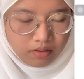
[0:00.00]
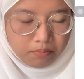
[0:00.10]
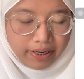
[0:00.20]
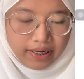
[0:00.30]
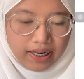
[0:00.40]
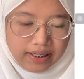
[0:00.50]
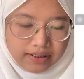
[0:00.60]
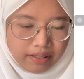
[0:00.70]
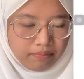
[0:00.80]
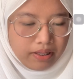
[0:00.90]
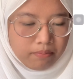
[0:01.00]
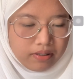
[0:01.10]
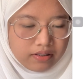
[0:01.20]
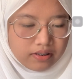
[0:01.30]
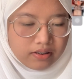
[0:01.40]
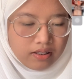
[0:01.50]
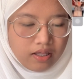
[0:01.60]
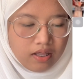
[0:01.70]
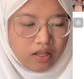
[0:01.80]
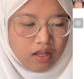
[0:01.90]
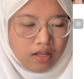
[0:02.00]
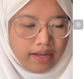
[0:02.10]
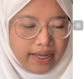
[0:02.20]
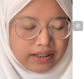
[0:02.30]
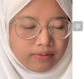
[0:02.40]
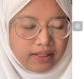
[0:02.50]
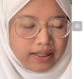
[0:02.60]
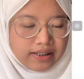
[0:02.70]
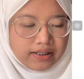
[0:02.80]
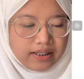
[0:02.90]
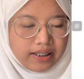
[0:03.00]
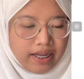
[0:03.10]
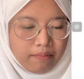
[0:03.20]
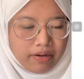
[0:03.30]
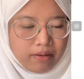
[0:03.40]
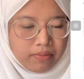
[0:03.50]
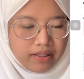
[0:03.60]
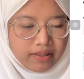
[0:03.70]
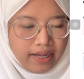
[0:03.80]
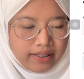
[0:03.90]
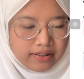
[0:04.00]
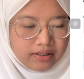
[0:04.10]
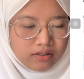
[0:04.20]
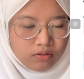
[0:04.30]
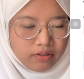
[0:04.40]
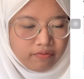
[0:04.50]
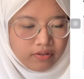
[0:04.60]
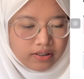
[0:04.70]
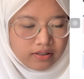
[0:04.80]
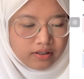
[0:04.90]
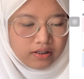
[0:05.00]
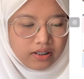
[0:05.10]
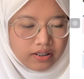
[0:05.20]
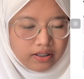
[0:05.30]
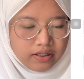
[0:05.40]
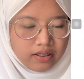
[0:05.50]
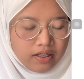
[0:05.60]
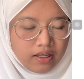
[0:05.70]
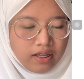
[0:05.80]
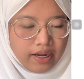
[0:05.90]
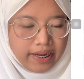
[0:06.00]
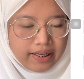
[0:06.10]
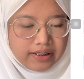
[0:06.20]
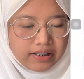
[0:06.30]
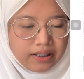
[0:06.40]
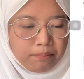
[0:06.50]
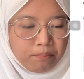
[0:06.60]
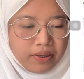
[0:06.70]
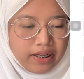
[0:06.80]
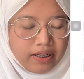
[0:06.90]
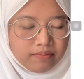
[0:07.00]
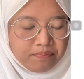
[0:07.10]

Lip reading: my class timetables, as well as the upcoming tests. So if you guys can see here, I can simply